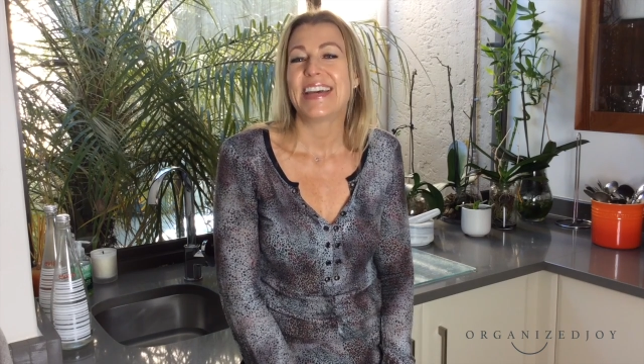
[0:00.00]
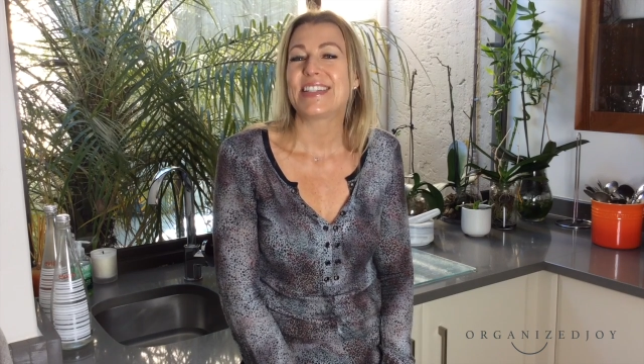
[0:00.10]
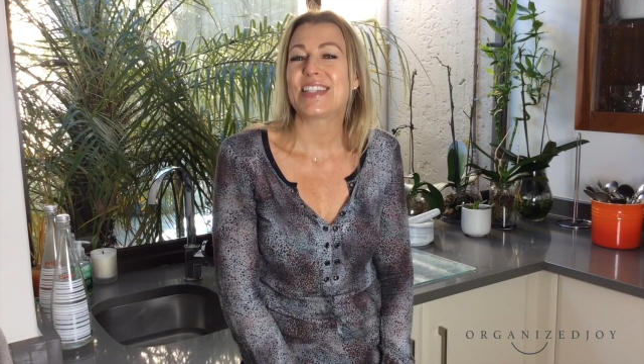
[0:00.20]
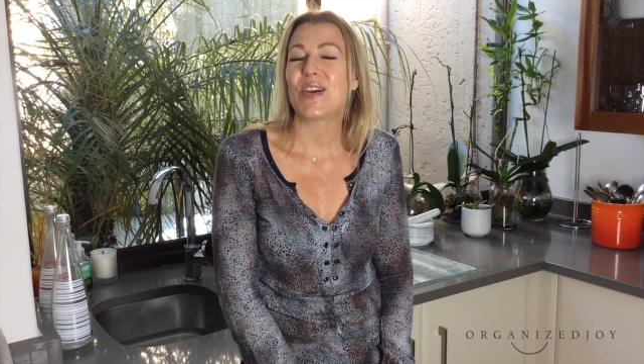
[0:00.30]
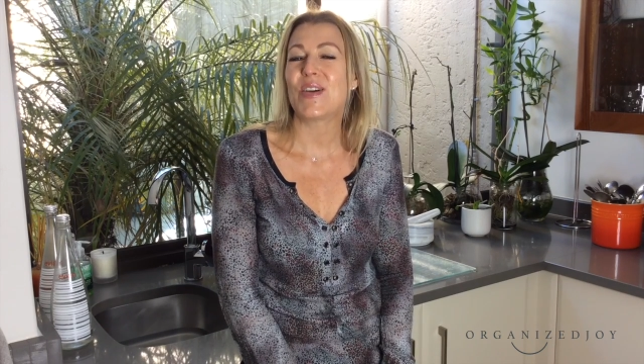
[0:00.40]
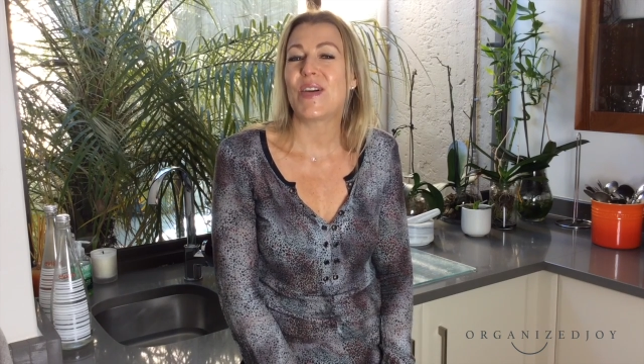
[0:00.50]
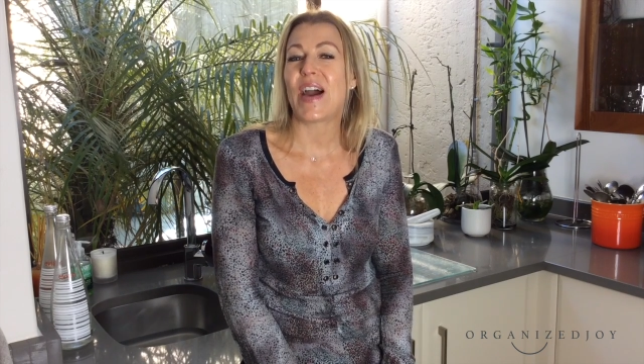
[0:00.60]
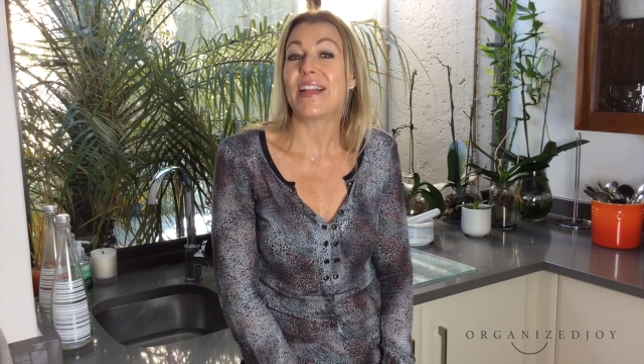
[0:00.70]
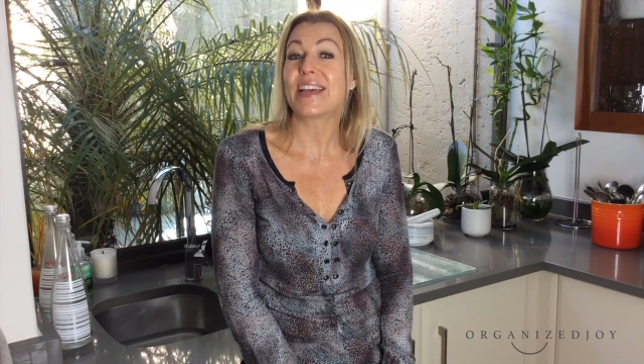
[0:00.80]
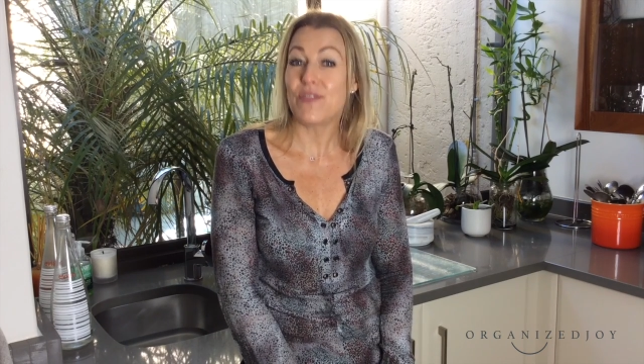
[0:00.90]
So
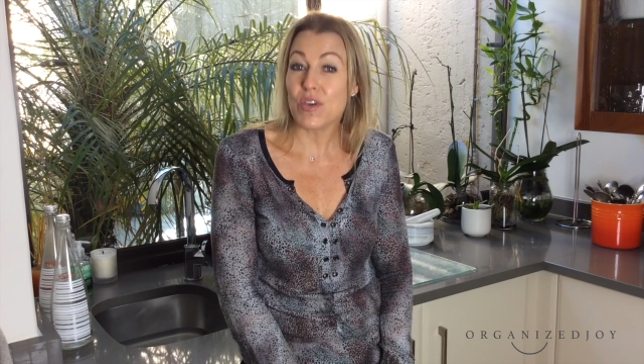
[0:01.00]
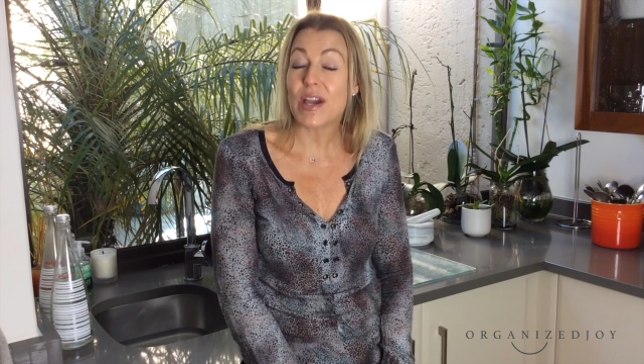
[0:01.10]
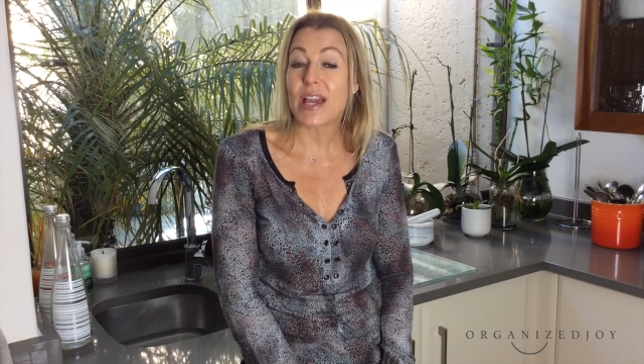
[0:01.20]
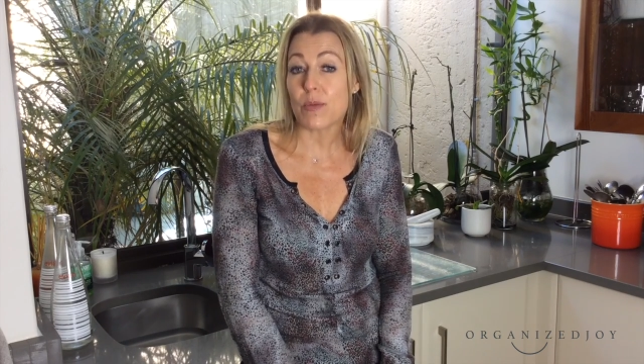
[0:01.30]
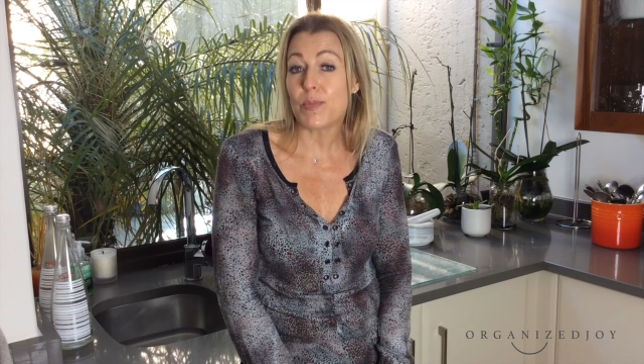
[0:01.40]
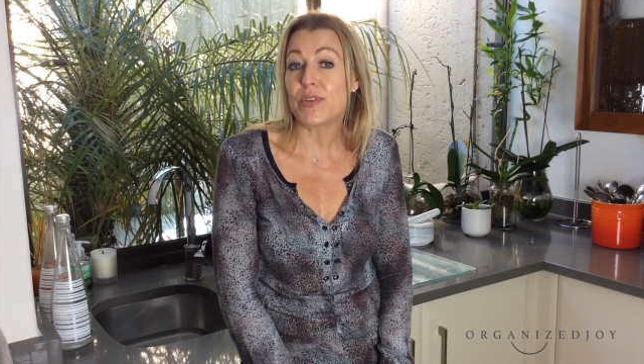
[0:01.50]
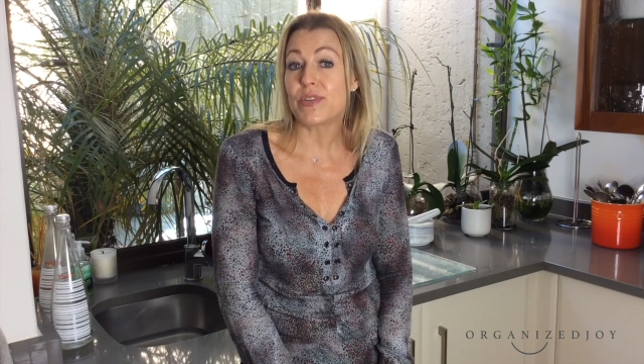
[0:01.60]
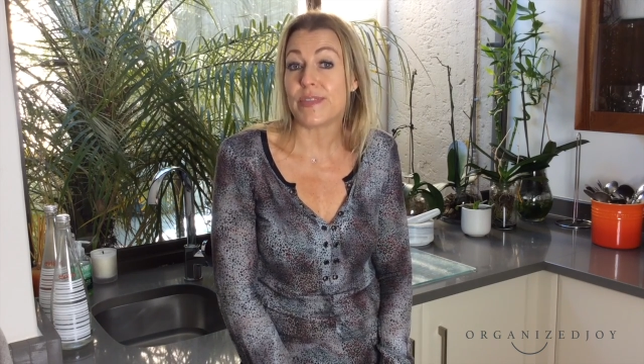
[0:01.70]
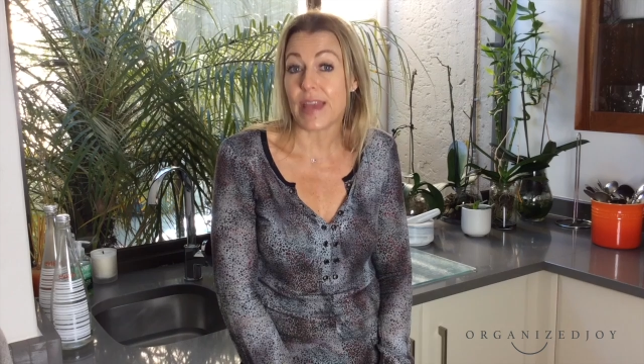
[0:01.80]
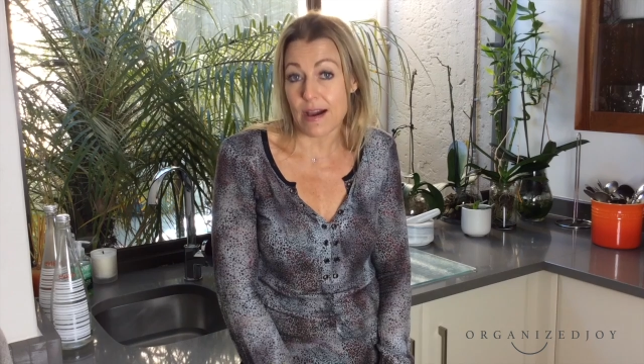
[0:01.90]
I'll give you a
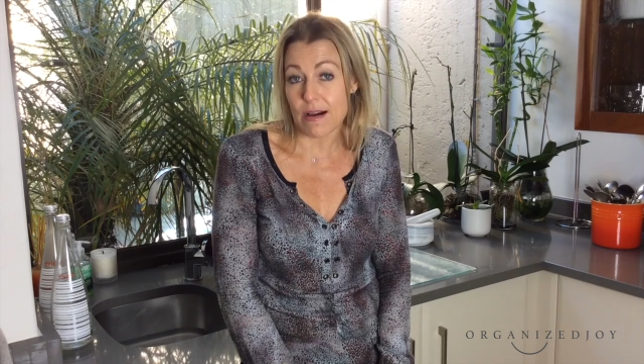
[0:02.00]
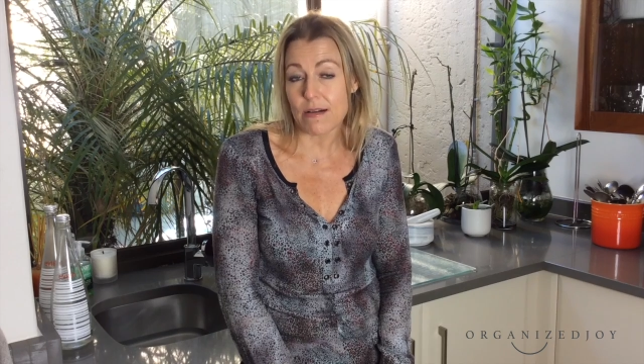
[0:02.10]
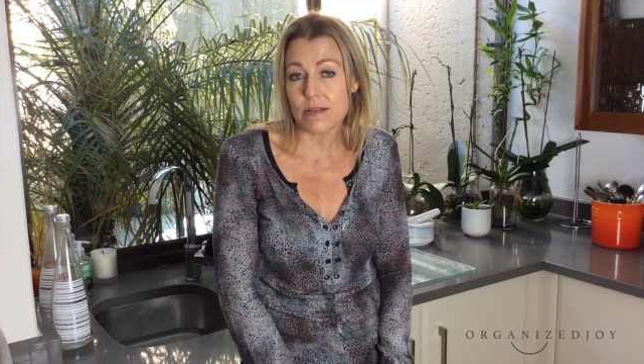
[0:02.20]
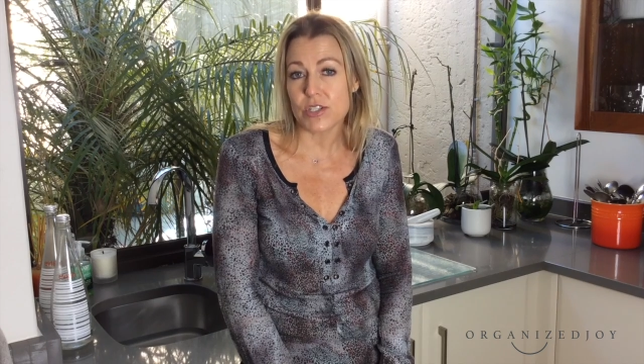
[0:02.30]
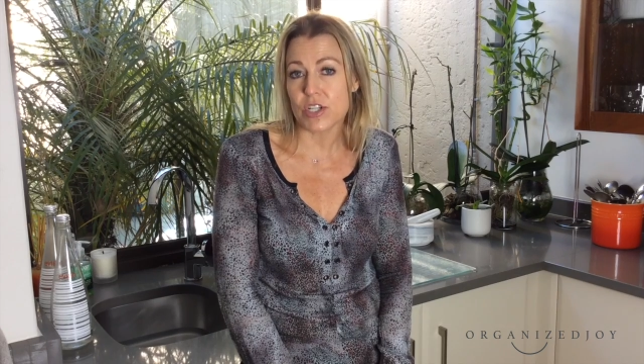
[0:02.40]
couple now,